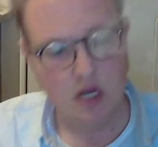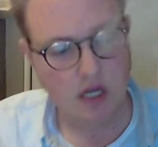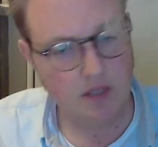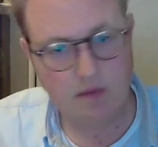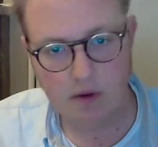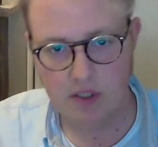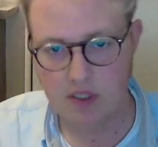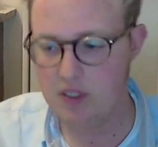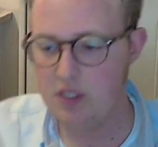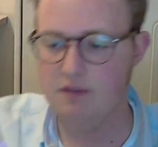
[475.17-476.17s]
Nice
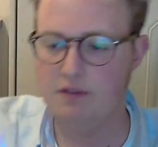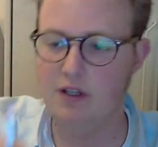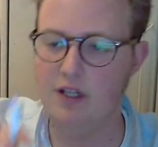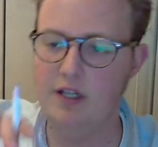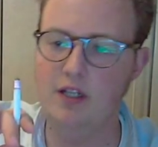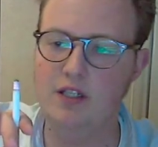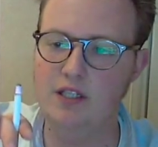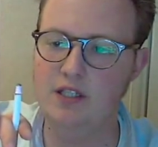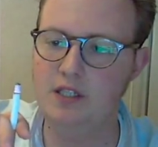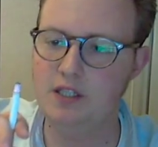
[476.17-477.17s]
body, definitely
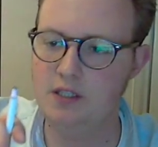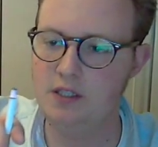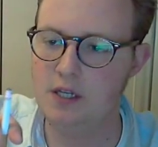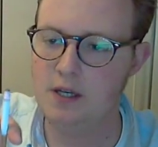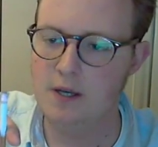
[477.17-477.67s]
decent.